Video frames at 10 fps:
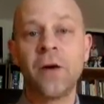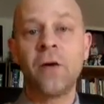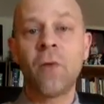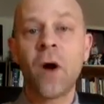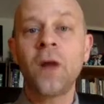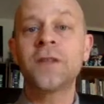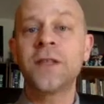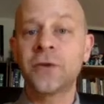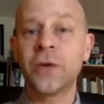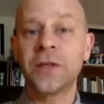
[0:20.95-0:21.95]
Ronson
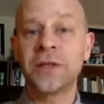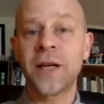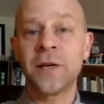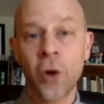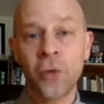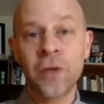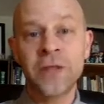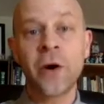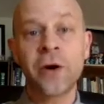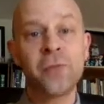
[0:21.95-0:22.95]
is going to say, no, these
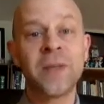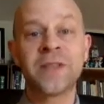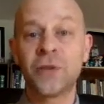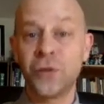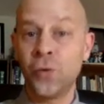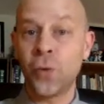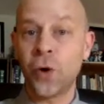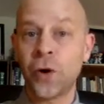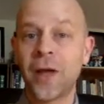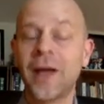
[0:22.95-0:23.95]
arguments do work,